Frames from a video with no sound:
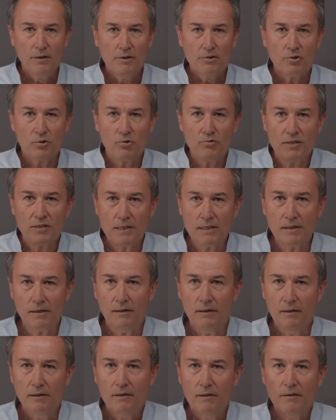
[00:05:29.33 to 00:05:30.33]
So you see
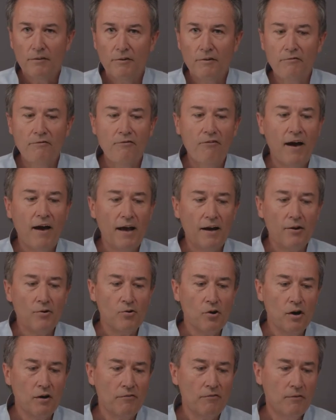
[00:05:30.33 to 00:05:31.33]
the
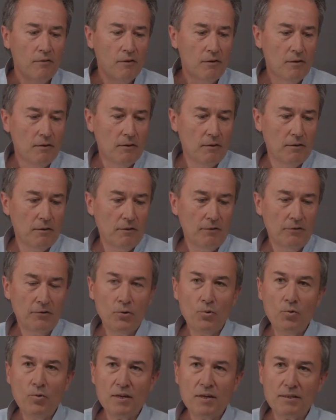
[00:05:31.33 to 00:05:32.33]
value of
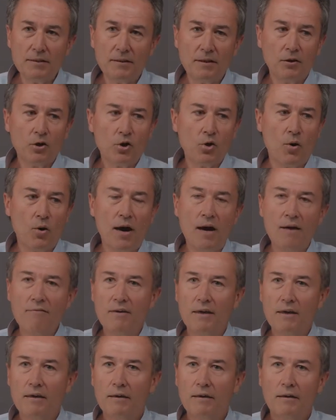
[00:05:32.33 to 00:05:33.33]
the risk
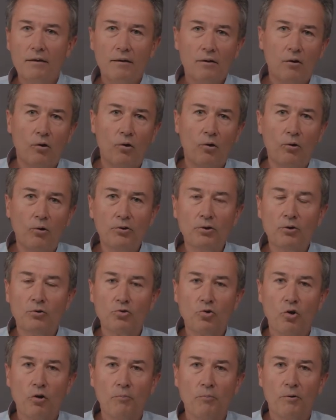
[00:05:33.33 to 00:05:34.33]
driving all the
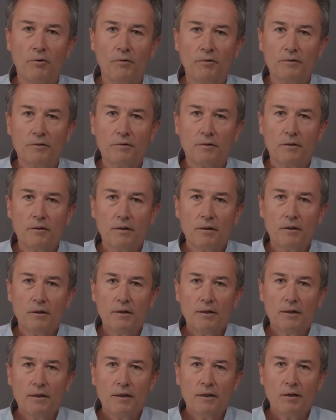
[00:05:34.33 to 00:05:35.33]
control points.
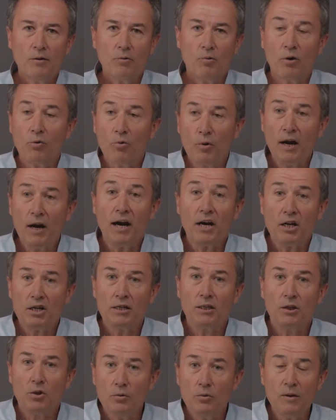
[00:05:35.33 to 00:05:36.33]
What we're
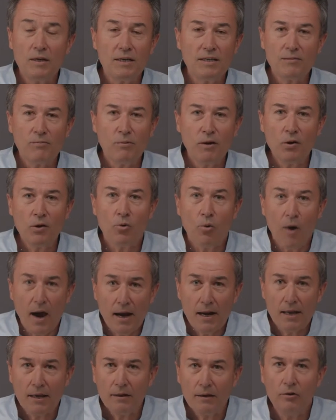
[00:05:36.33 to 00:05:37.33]
actually doing is we're
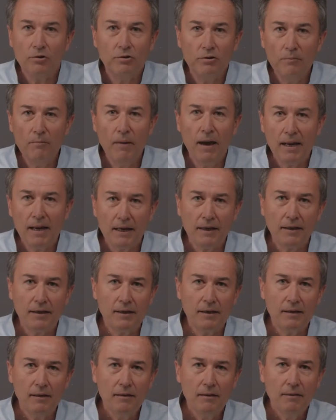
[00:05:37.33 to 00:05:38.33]
writing
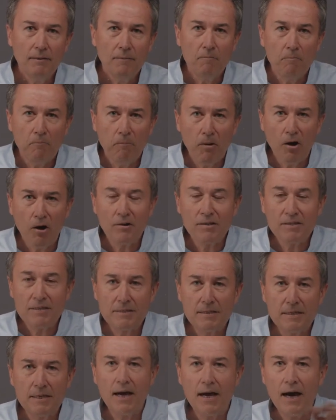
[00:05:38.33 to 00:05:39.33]
automatically
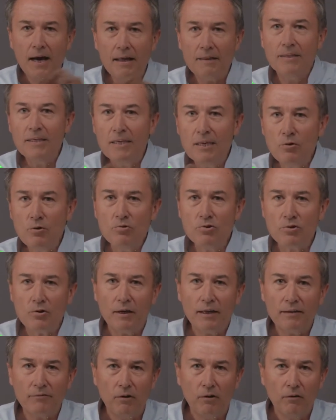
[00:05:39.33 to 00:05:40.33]
policy at the user
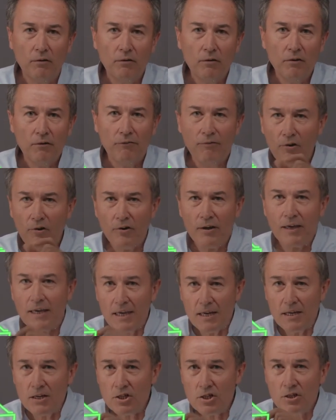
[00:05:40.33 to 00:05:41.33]
level. For
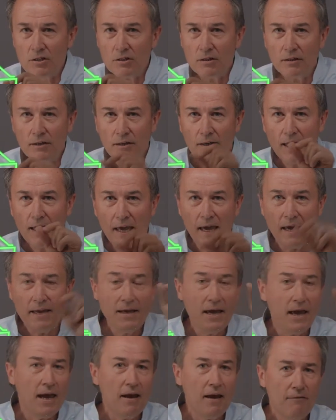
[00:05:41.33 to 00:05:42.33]
each
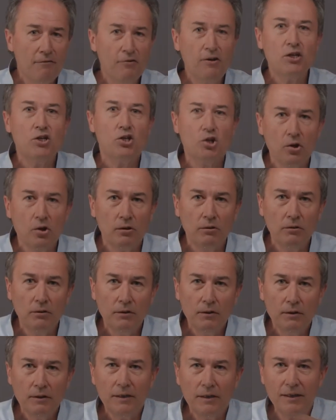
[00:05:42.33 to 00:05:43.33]
and every Joe
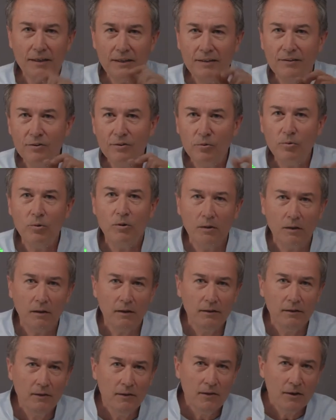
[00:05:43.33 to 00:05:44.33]
in the
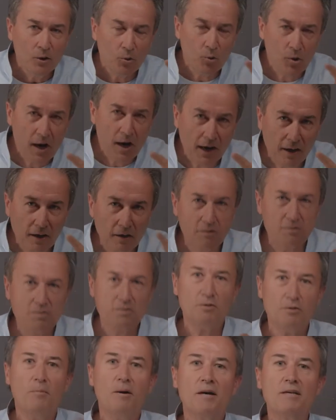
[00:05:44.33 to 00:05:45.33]
world, we are
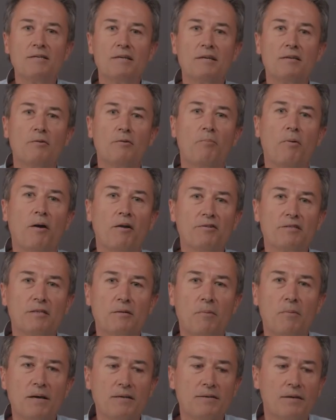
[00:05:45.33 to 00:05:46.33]
customizing the policy
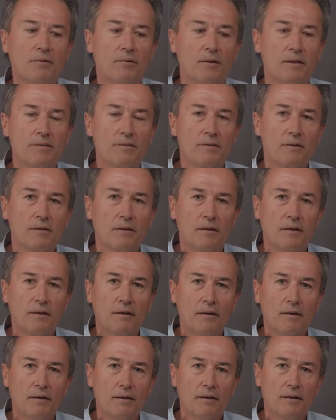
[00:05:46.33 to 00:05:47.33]
based on risk.
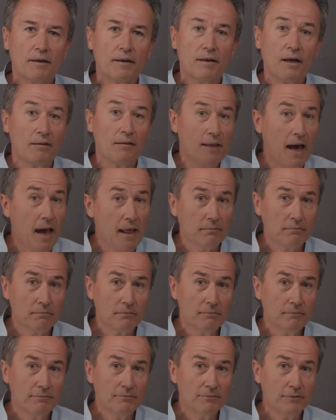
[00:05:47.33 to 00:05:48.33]
Now that
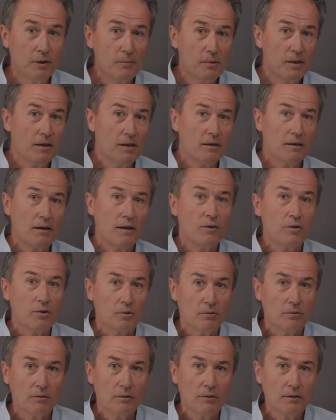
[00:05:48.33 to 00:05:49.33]
nobody can do.